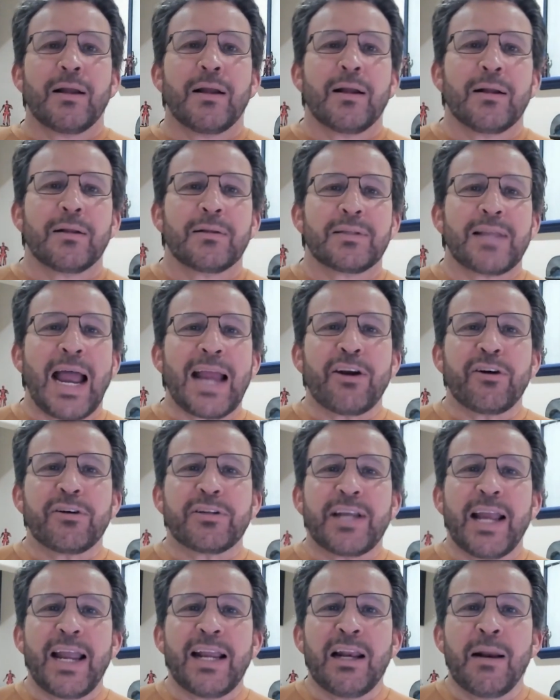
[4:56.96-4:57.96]
Tiger
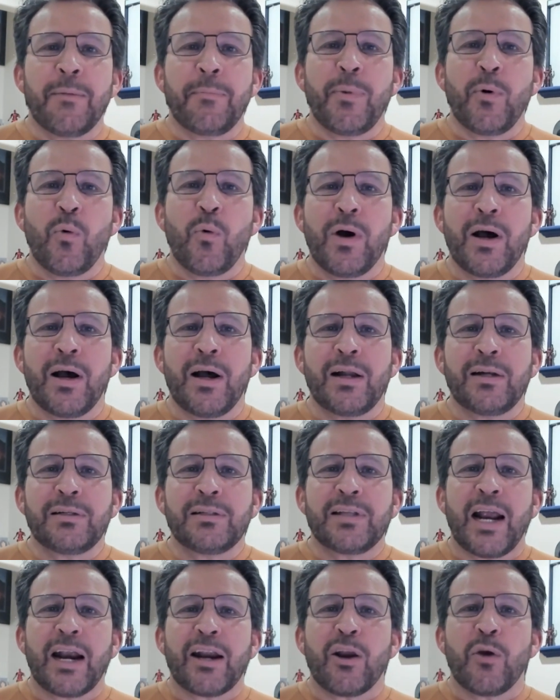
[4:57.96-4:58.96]
take number 1.
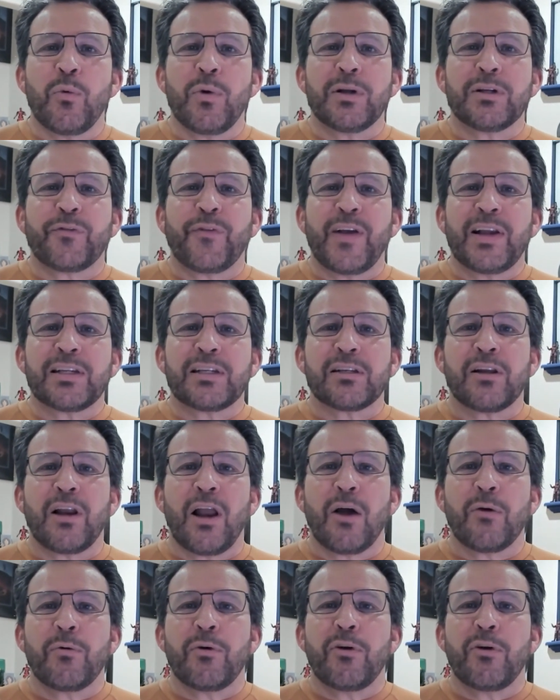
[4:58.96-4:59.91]
Tiger Woods faces long road